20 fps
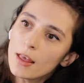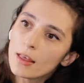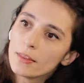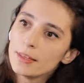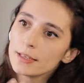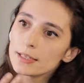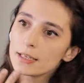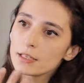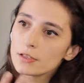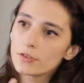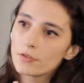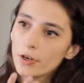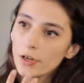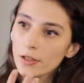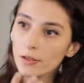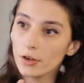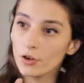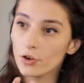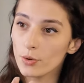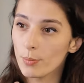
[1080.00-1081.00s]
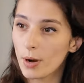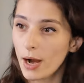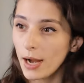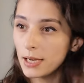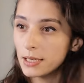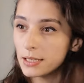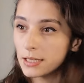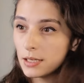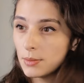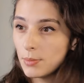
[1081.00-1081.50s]
This is really
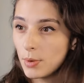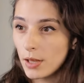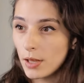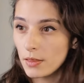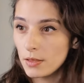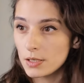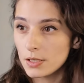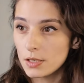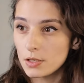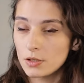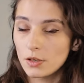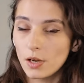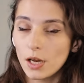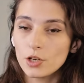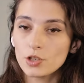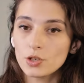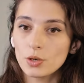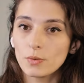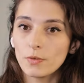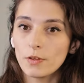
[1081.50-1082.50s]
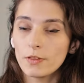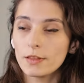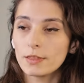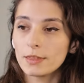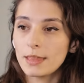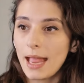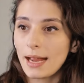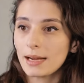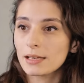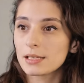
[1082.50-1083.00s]
reminding me of the situation with the
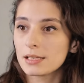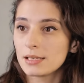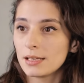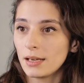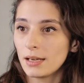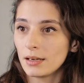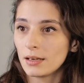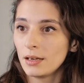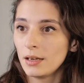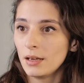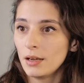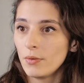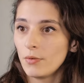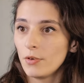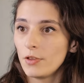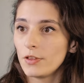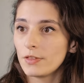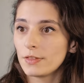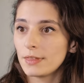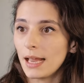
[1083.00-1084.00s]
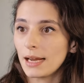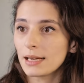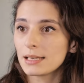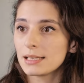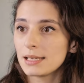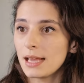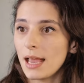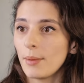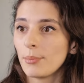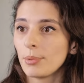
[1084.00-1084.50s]
taxi, with the
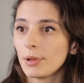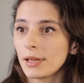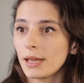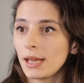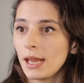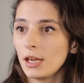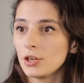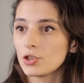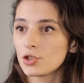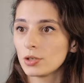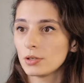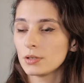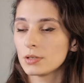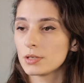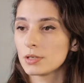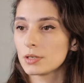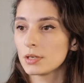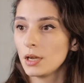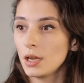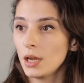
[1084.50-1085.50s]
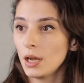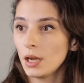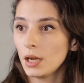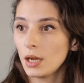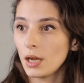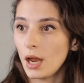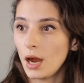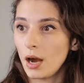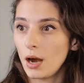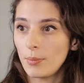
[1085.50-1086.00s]
taxi applications.
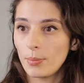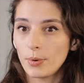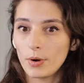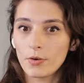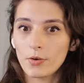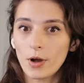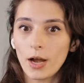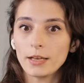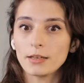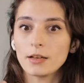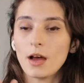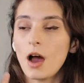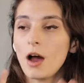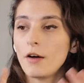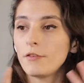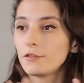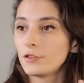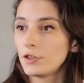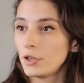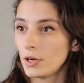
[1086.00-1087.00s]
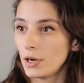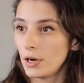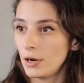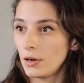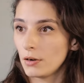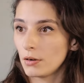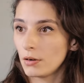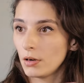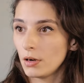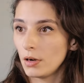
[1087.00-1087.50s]
Yeah, right
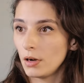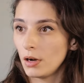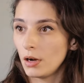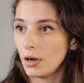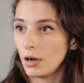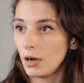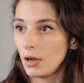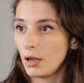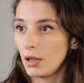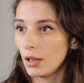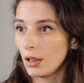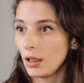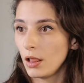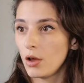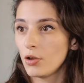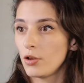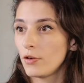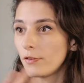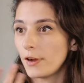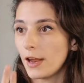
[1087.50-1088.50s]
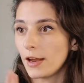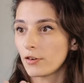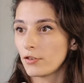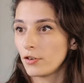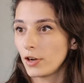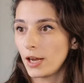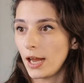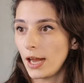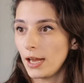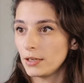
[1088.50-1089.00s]
after uh, a lot of
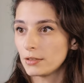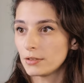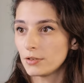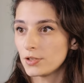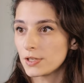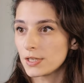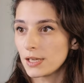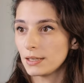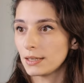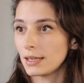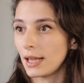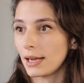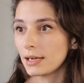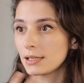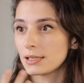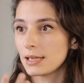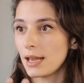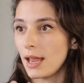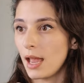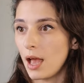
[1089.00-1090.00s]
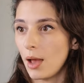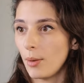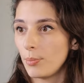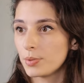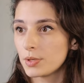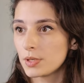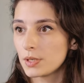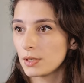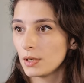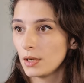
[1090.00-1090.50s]
aggregators and taxi
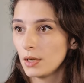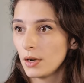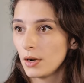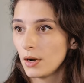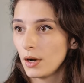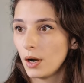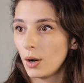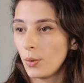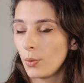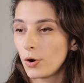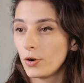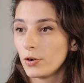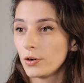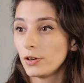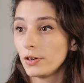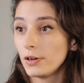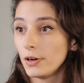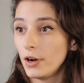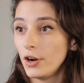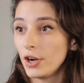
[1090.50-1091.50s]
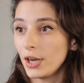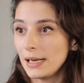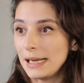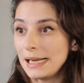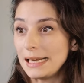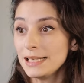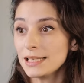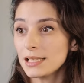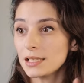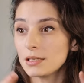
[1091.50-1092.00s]
apps were
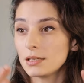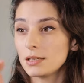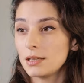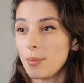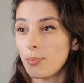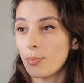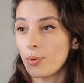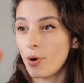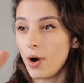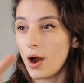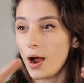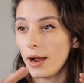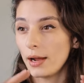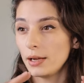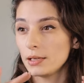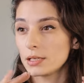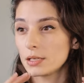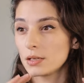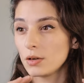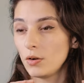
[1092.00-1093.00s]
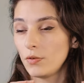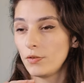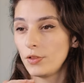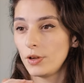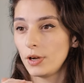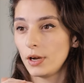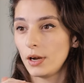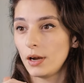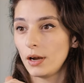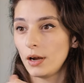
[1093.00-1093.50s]
released, the price of
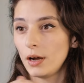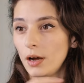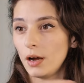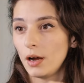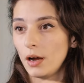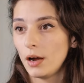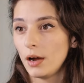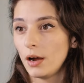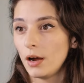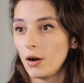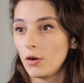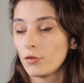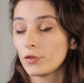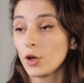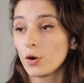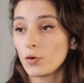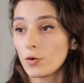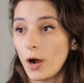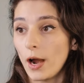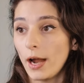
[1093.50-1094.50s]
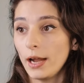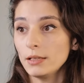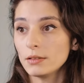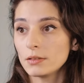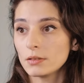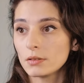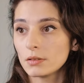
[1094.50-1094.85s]
the uh, of your ride